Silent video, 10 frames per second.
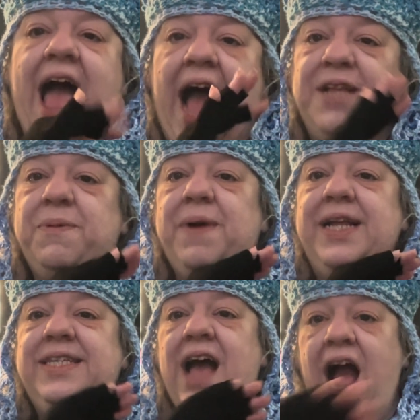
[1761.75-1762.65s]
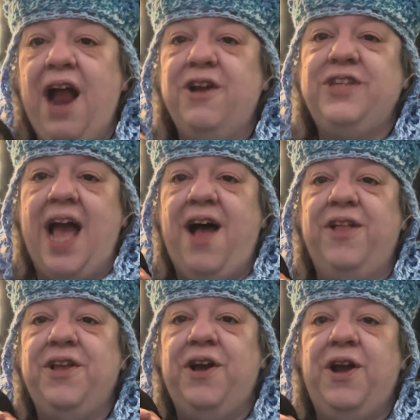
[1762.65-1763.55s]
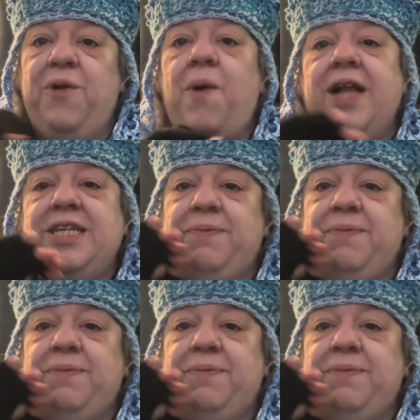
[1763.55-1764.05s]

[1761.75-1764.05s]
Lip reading: I spent my entire childhood watching